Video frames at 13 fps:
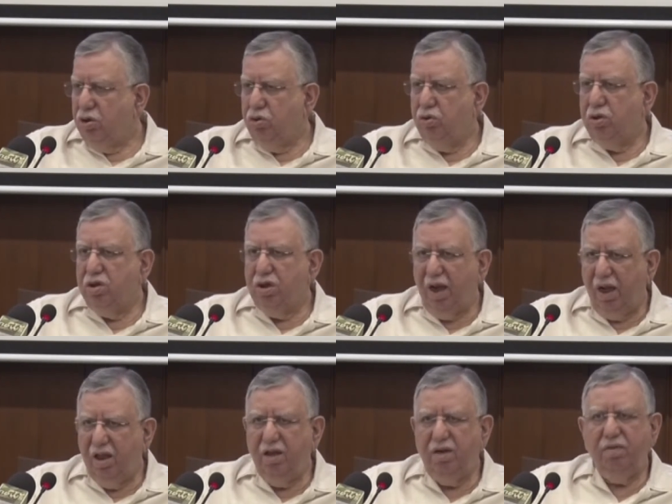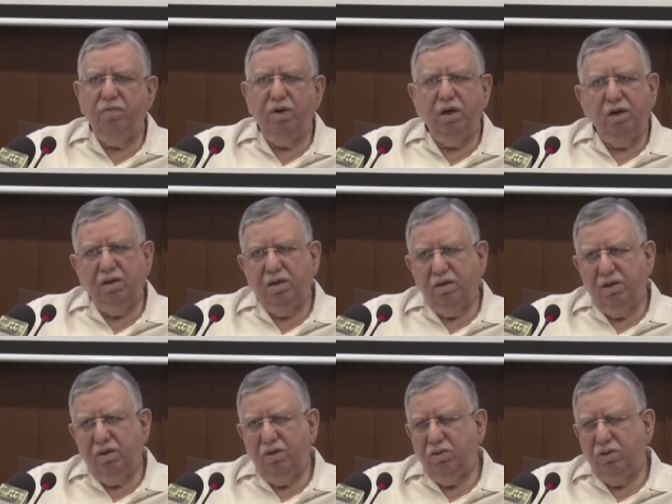to tell the, uh,
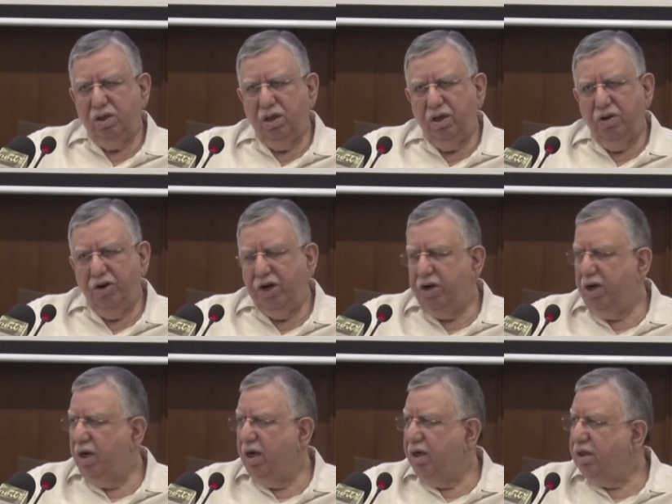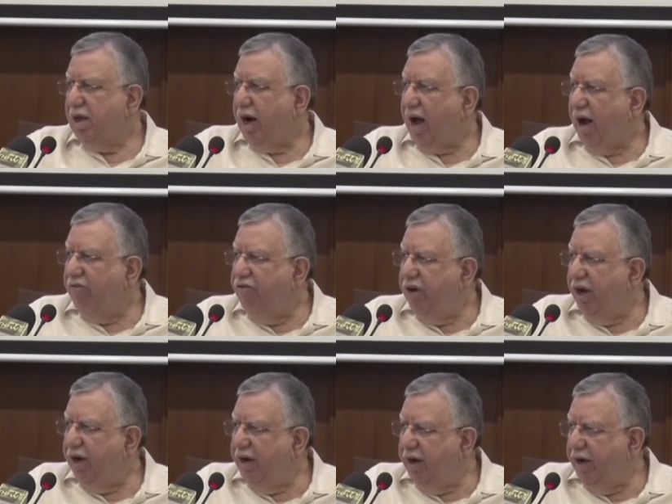you know, the retailer that
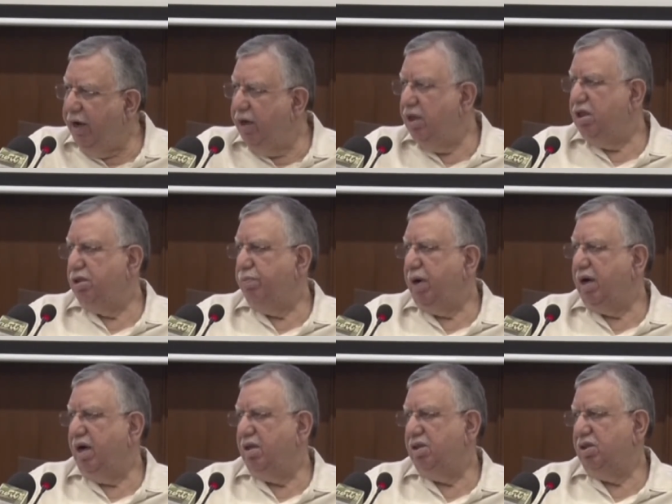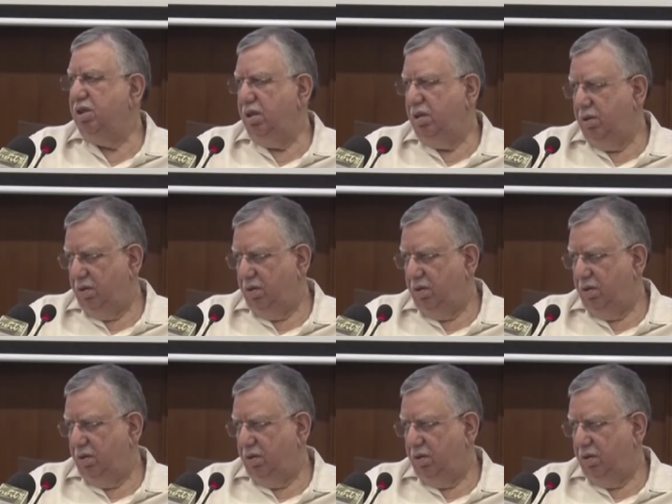we need this pakka receipt.